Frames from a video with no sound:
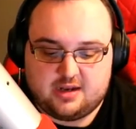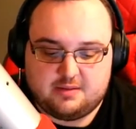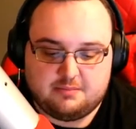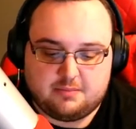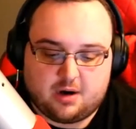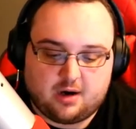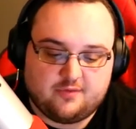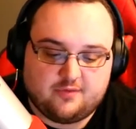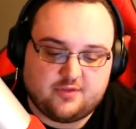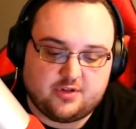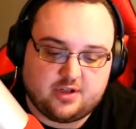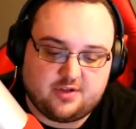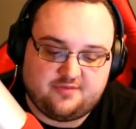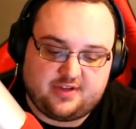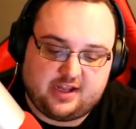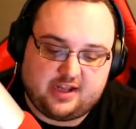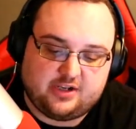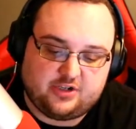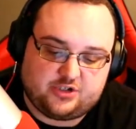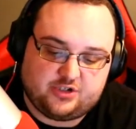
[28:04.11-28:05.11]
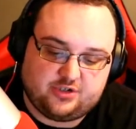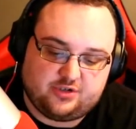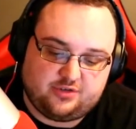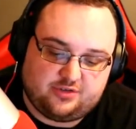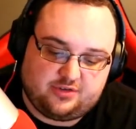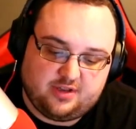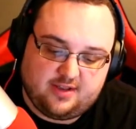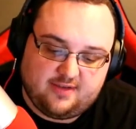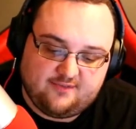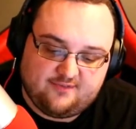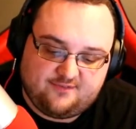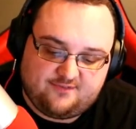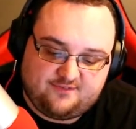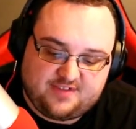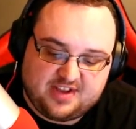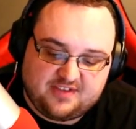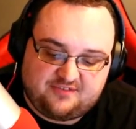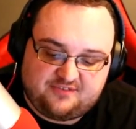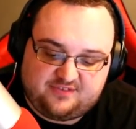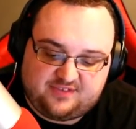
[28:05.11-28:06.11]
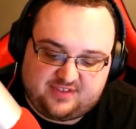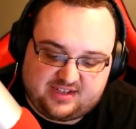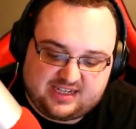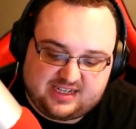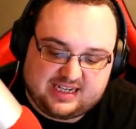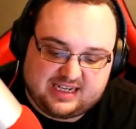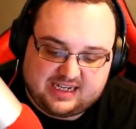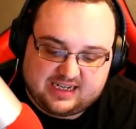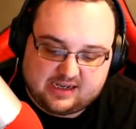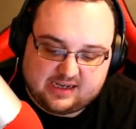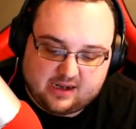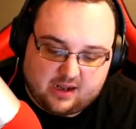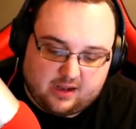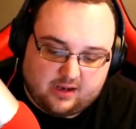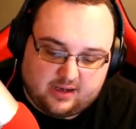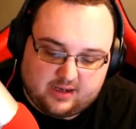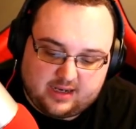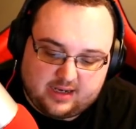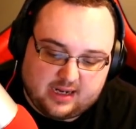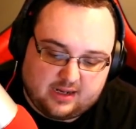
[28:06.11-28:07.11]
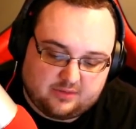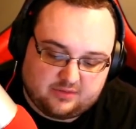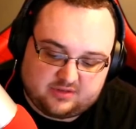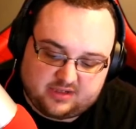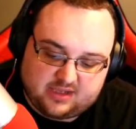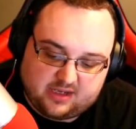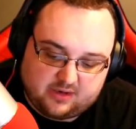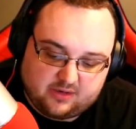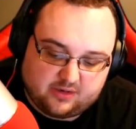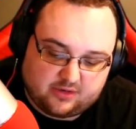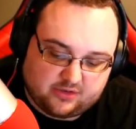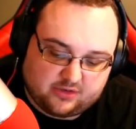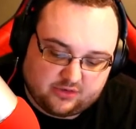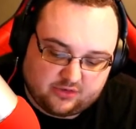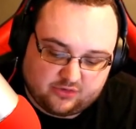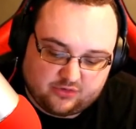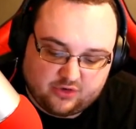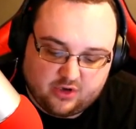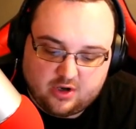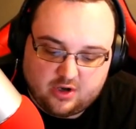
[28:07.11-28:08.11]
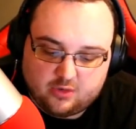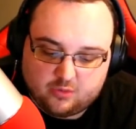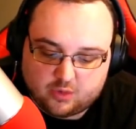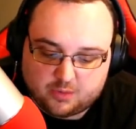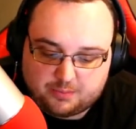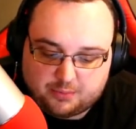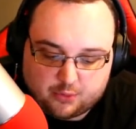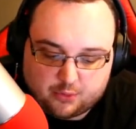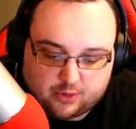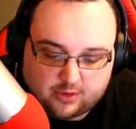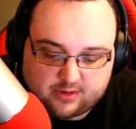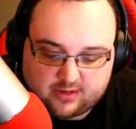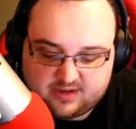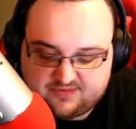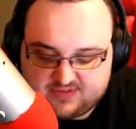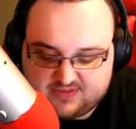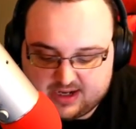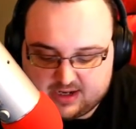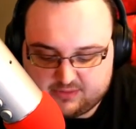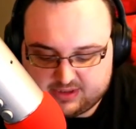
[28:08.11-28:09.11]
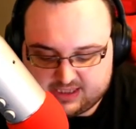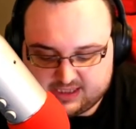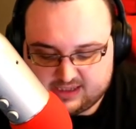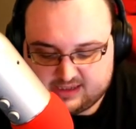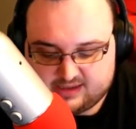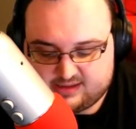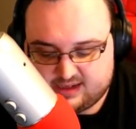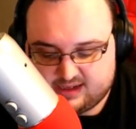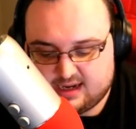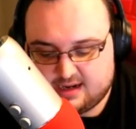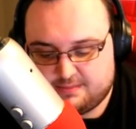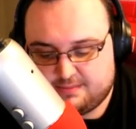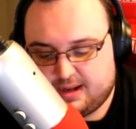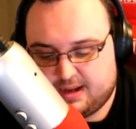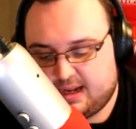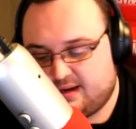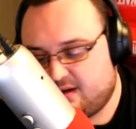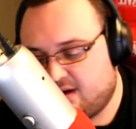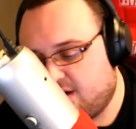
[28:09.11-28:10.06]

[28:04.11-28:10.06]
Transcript: Marvel Avengers, 15 unannounced characters reportedly found in Datamine.